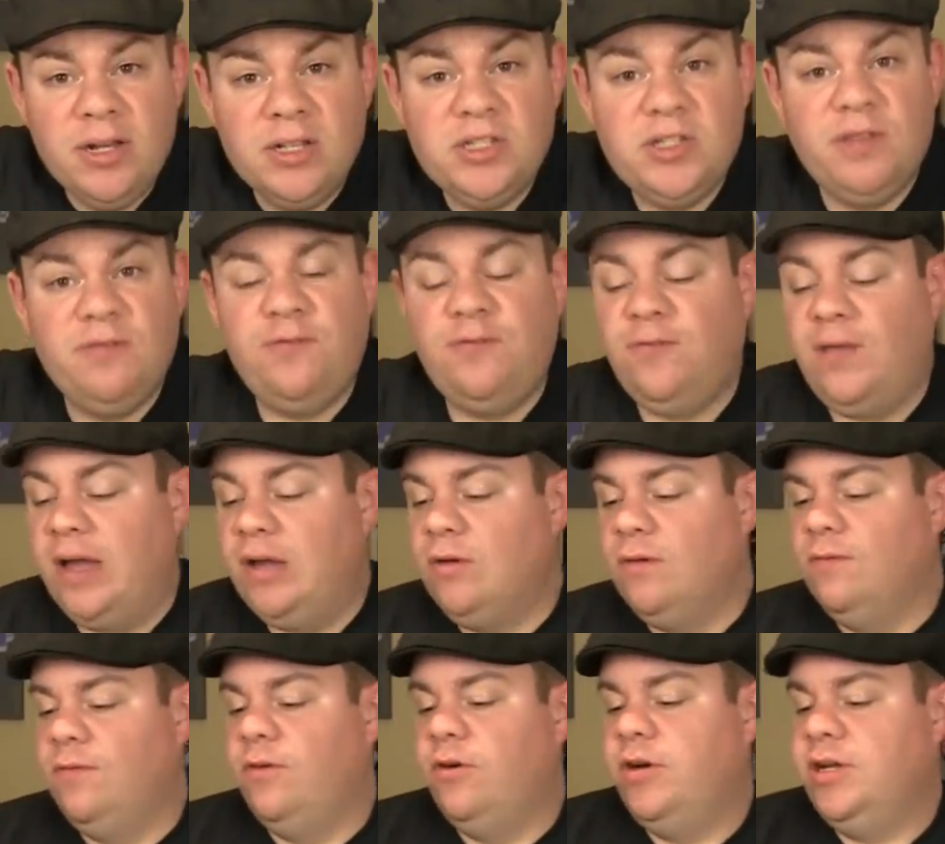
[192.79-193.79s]
right, guys, so the
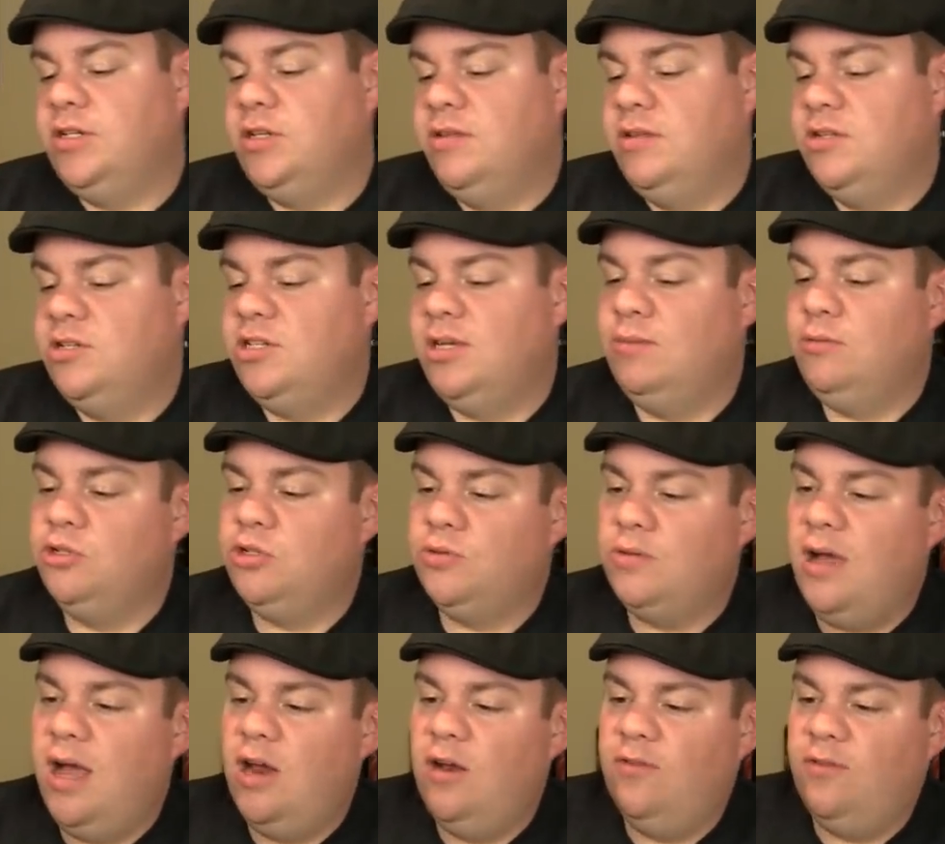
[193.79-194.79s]
final verdict on the Double
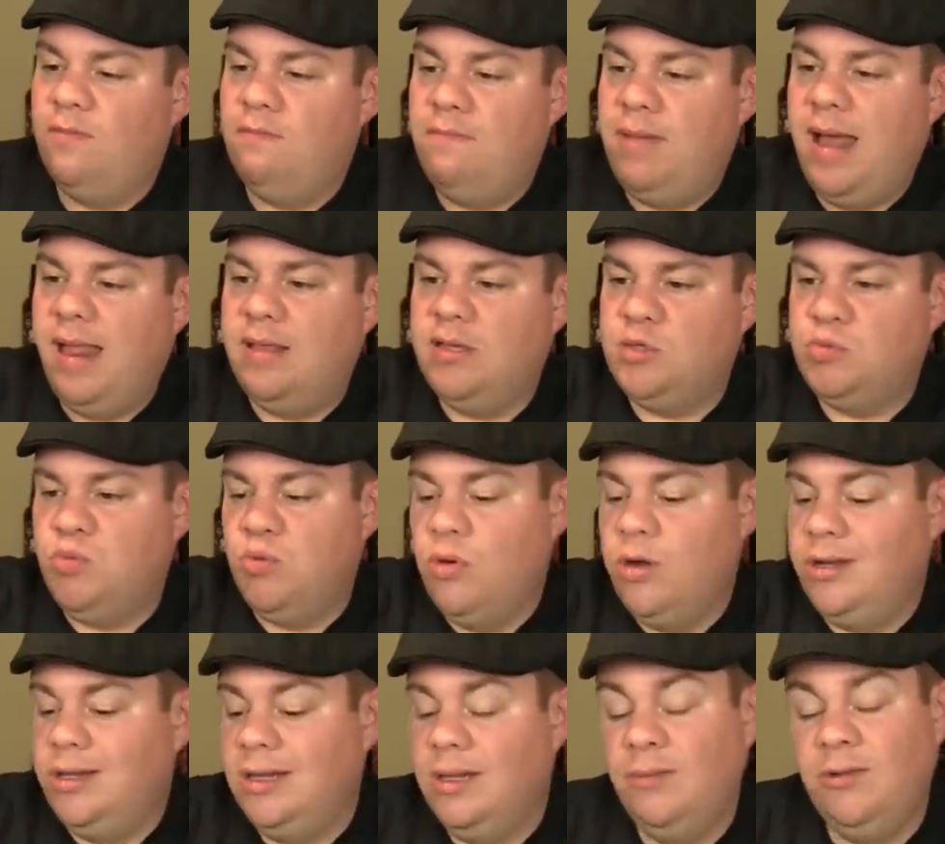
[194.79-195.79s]
Dorado from Ballast
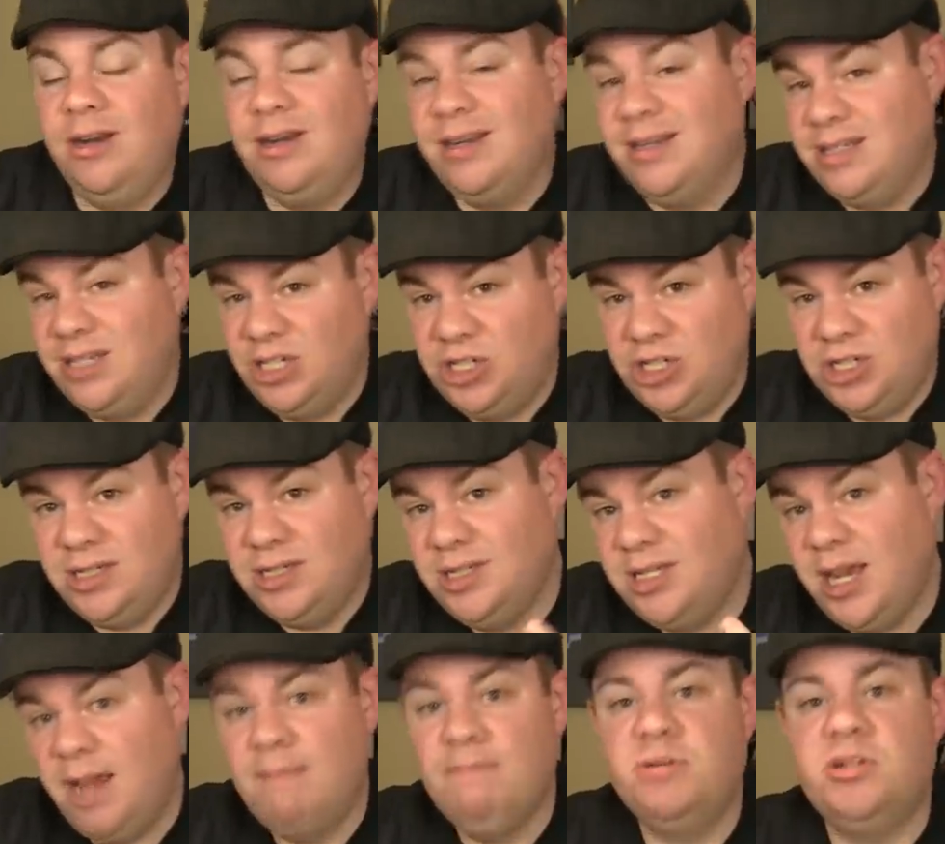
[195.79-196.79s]
Point, limited edition,
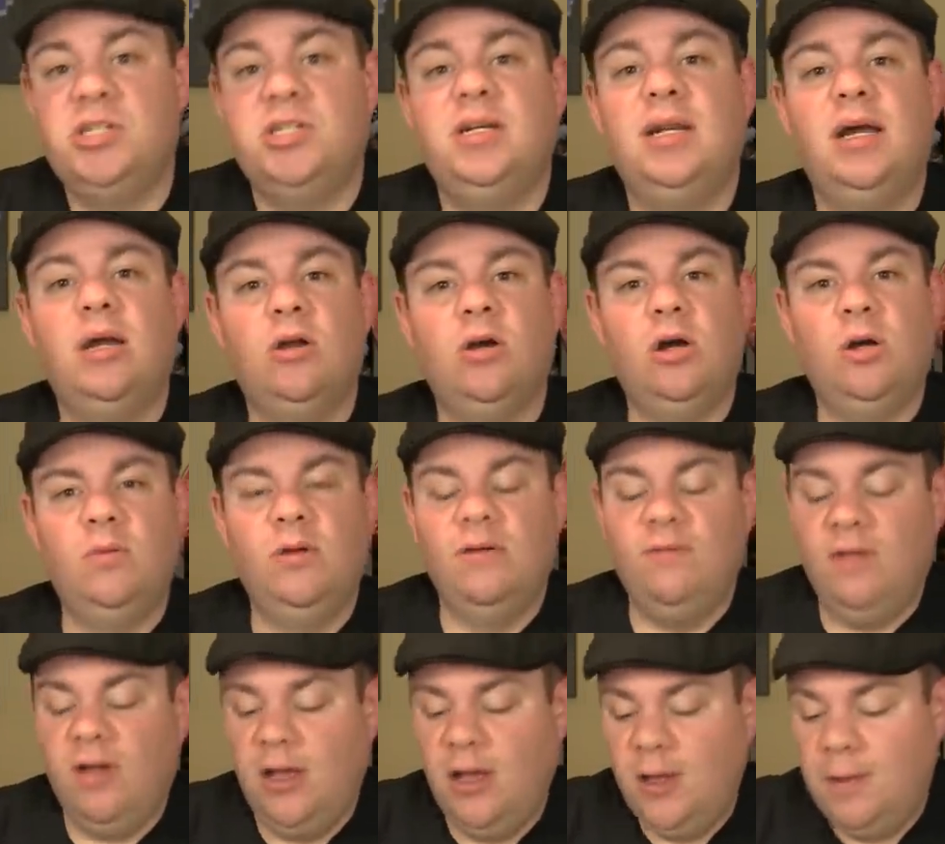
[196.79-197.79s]
10% alcohol by
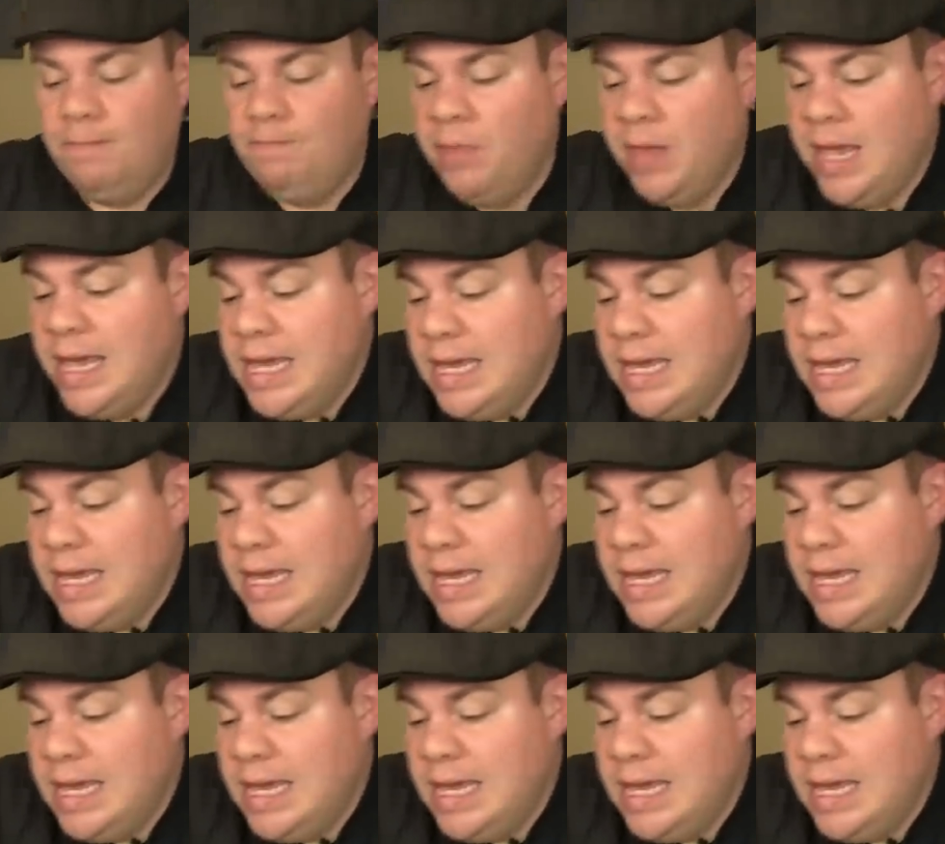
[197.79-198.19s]
volume.